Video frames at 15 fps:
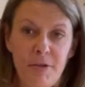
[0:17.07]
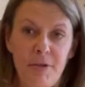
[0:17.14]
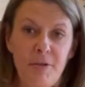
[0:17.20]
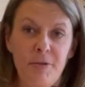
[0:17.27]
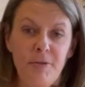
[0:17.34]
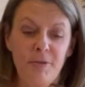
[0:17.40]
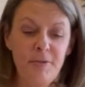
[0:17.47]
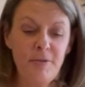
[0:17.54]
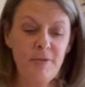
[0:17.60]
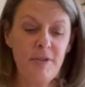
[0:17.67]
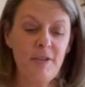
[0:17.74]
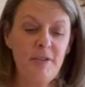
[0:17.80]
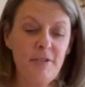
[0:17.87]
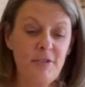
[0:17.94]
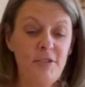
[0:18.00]
who
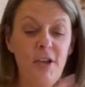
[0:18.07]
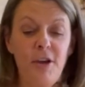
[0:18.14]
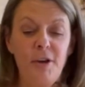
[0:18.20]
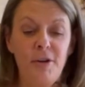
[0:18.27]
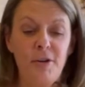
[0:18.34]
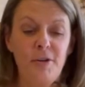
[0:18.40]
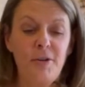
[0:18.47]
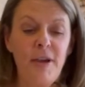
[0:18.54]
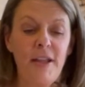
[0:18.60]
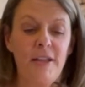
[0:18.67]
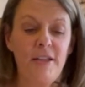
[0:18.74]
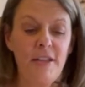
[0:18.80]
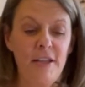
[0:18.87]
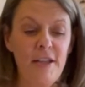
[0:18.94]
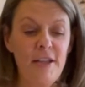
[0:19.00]
sew
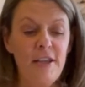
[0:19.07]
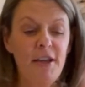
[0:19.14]
and